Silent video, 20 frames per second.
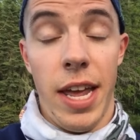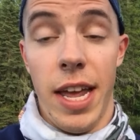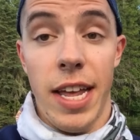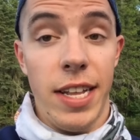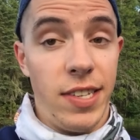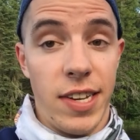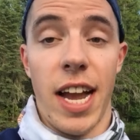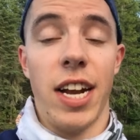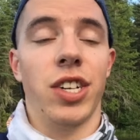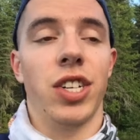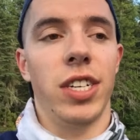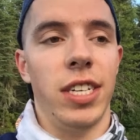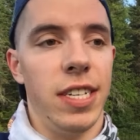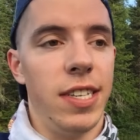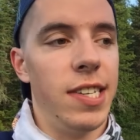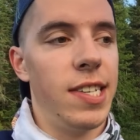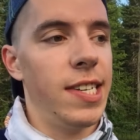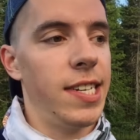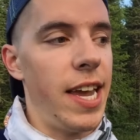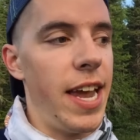It's actually
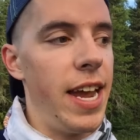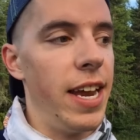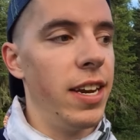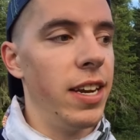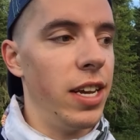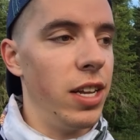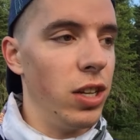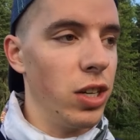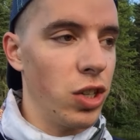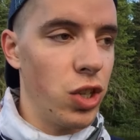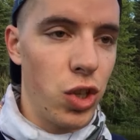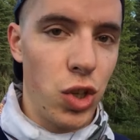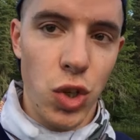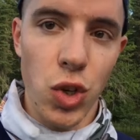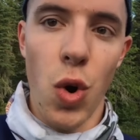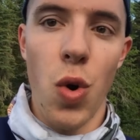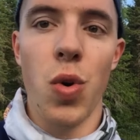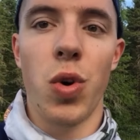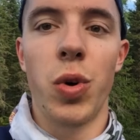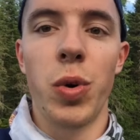insane. It looks
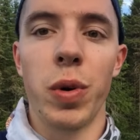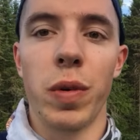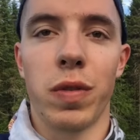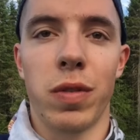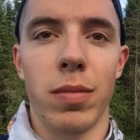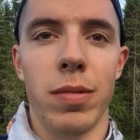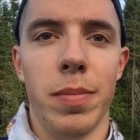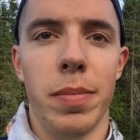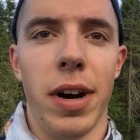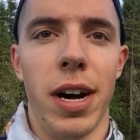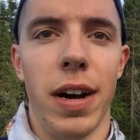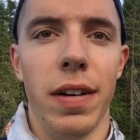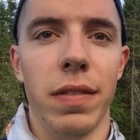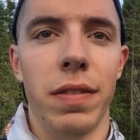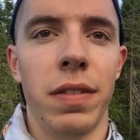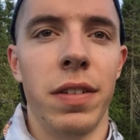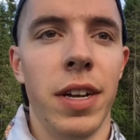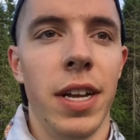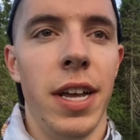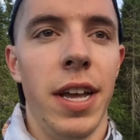so cool from
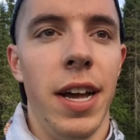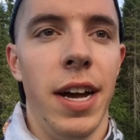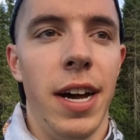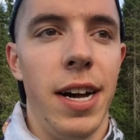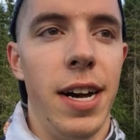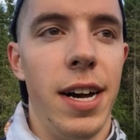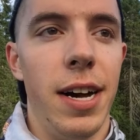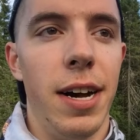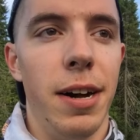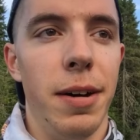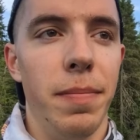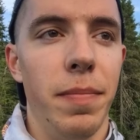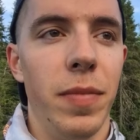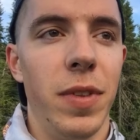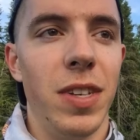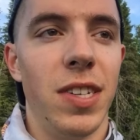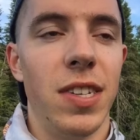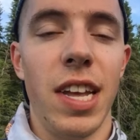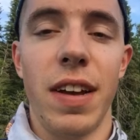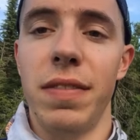above. Um,
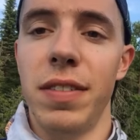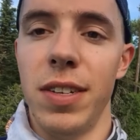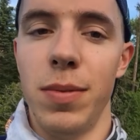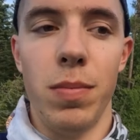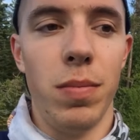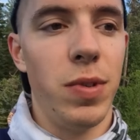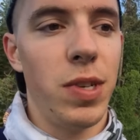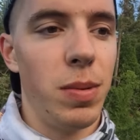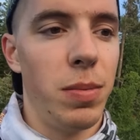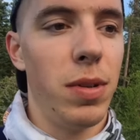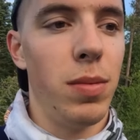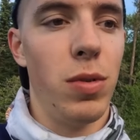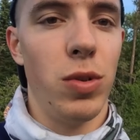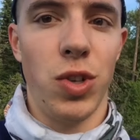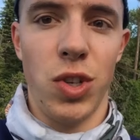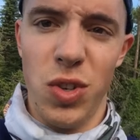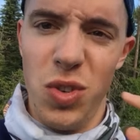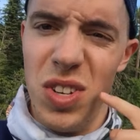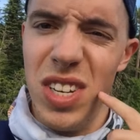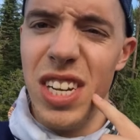this is definitely some of the
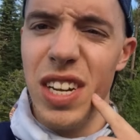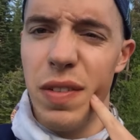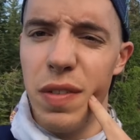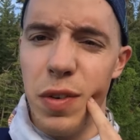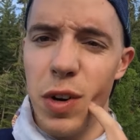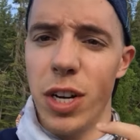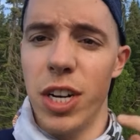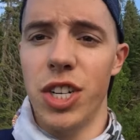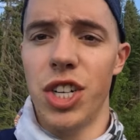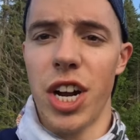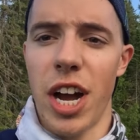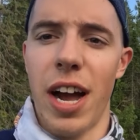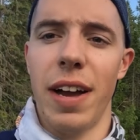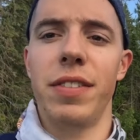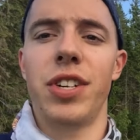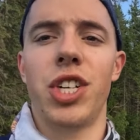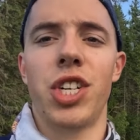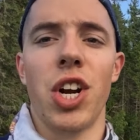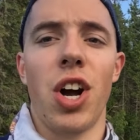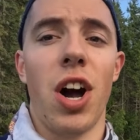most unique footage
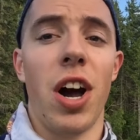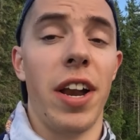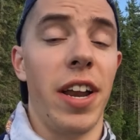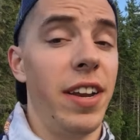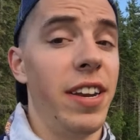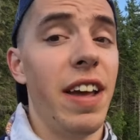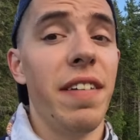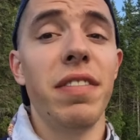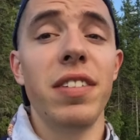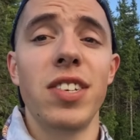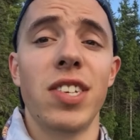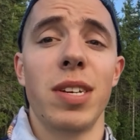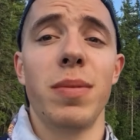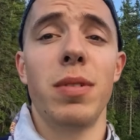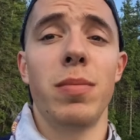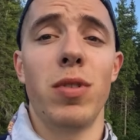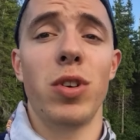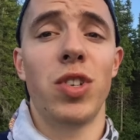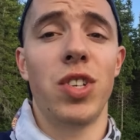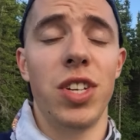I've shot and definitely some of
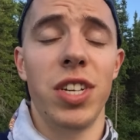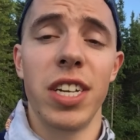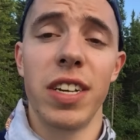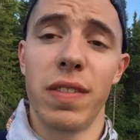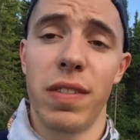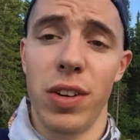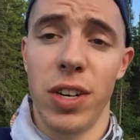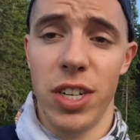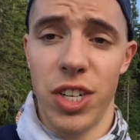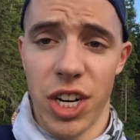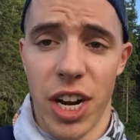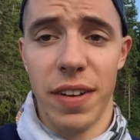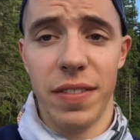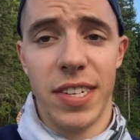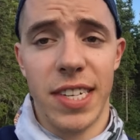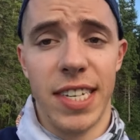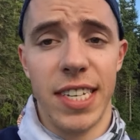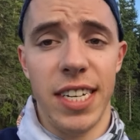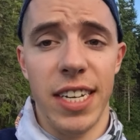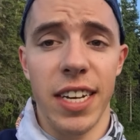the most unique footage I've
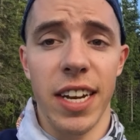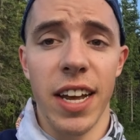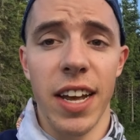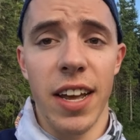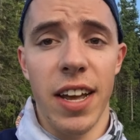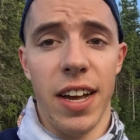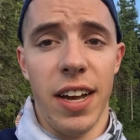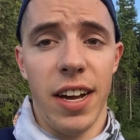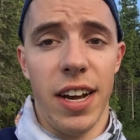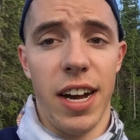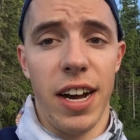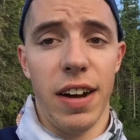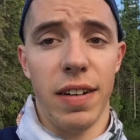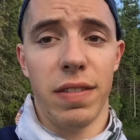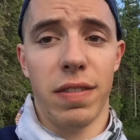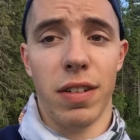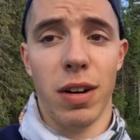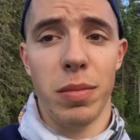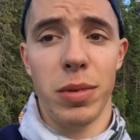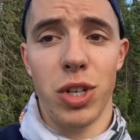seen uh,
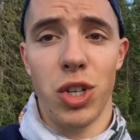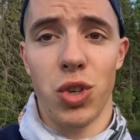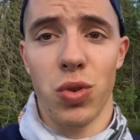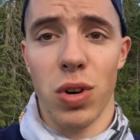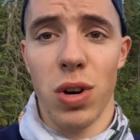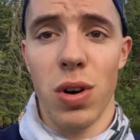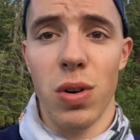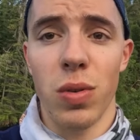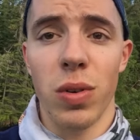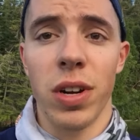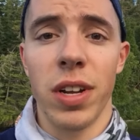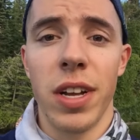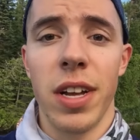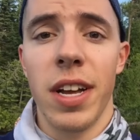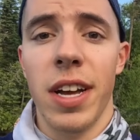from a drone.